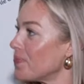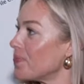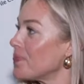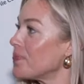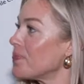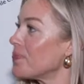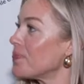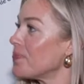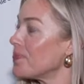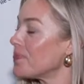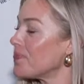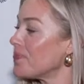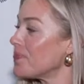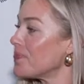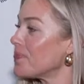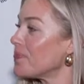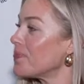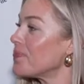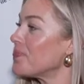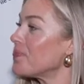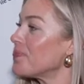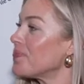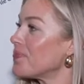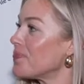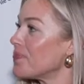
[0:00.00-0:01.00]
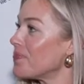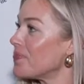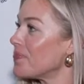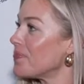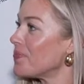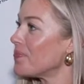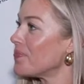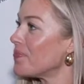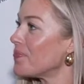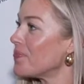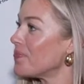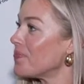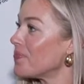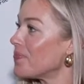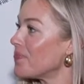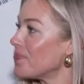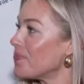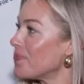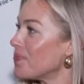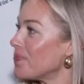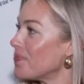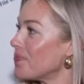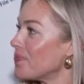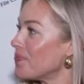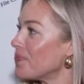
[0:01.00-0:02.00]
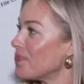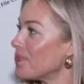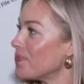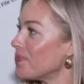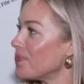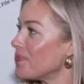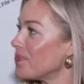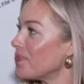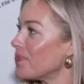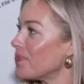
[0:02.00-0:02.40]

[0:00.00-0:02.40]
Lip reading: No words are spoken by the person on screen.